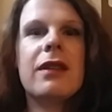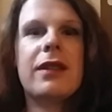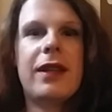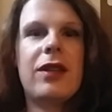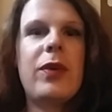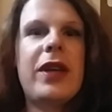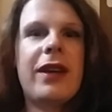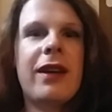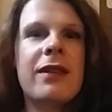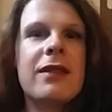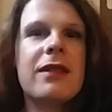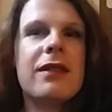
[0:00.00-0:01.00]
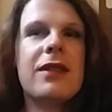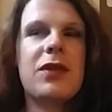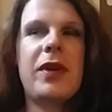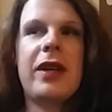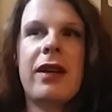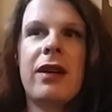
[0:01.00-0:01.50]
take this
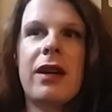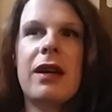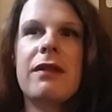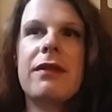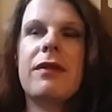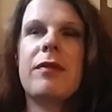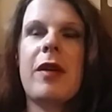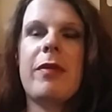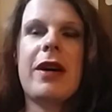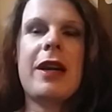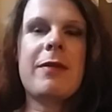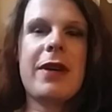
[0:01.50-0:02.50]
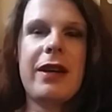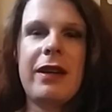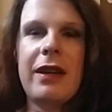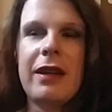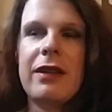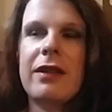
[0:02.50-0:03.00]
weekend off. My body might
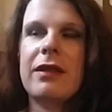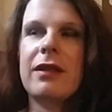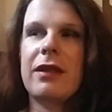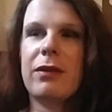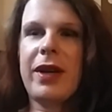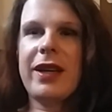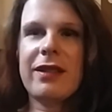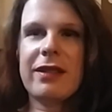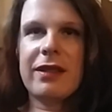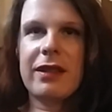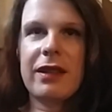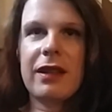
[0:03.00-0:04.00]
need the rest,